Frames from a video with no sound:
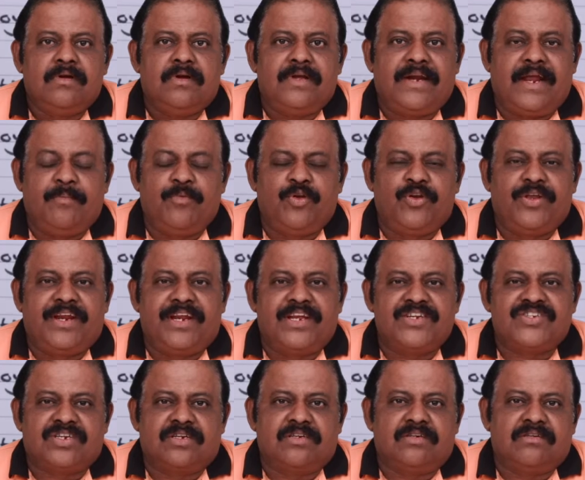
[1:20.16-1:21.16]

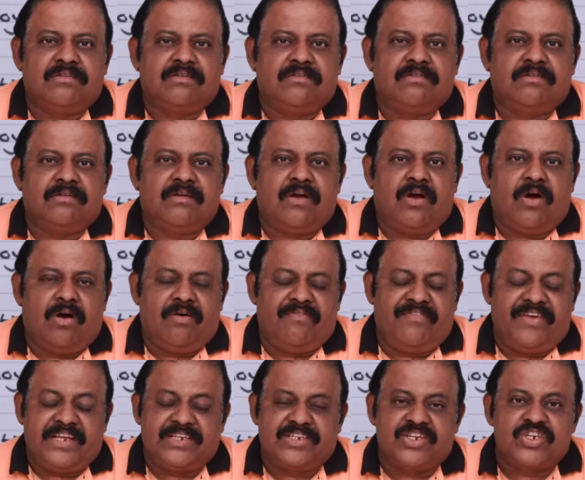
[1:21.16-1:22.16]
remuneration
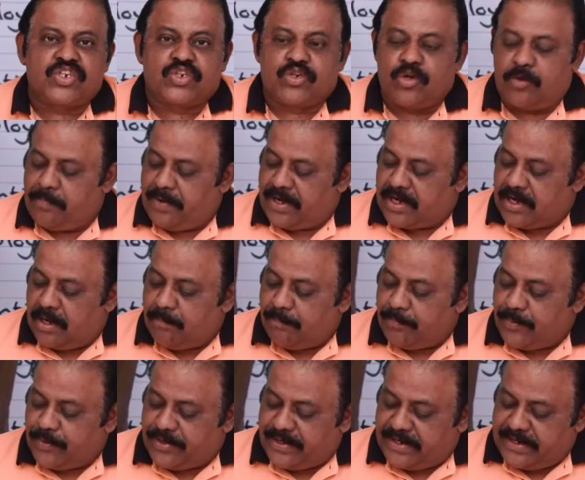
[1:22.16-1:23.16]
or wages should be
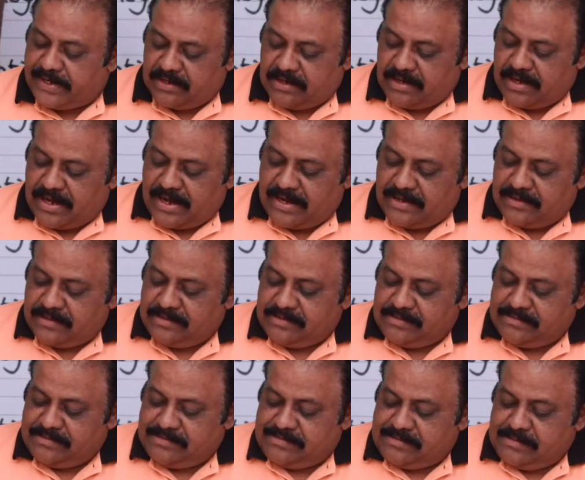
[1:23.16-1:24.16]
computed
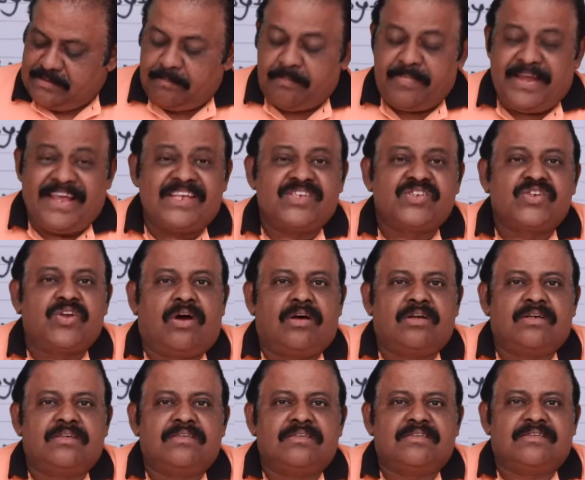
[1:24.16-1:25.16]
based
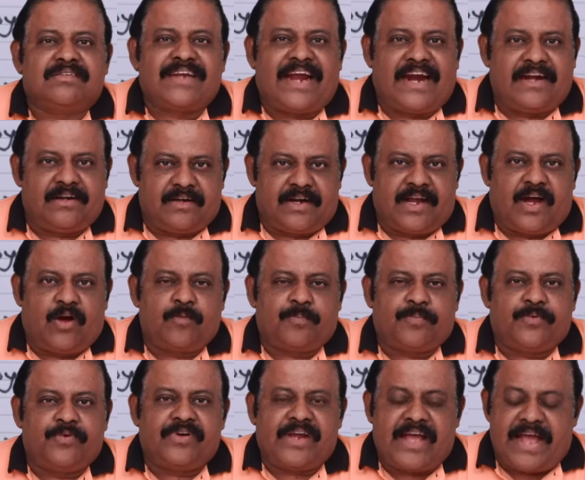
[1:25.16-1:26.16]
on standard
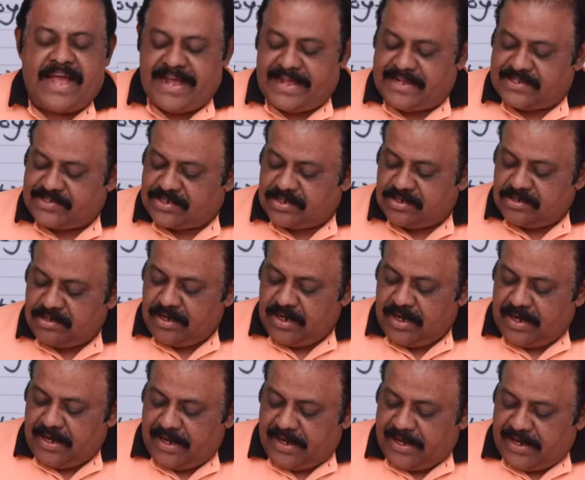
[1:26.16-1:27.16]
output, as
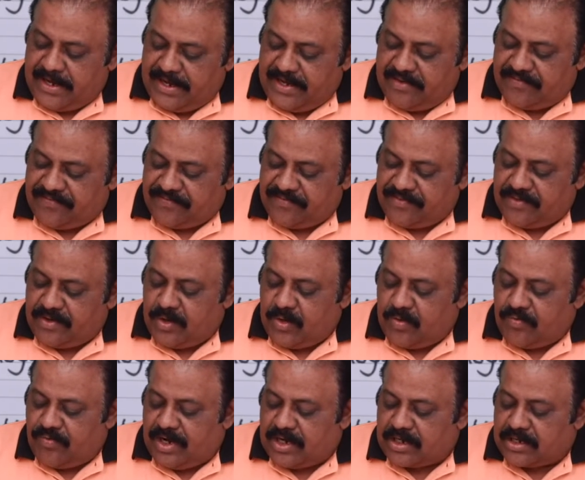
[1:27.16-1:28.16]
if
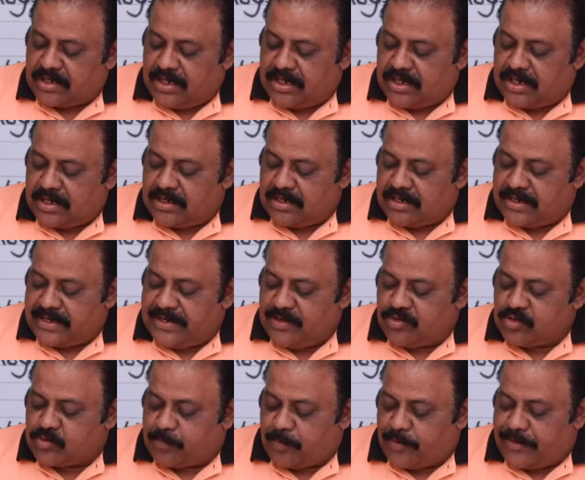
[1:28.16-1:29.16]
worker
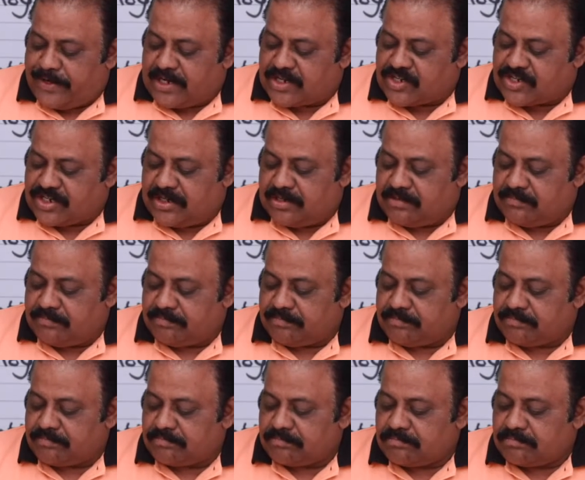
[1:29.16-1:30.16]
gives production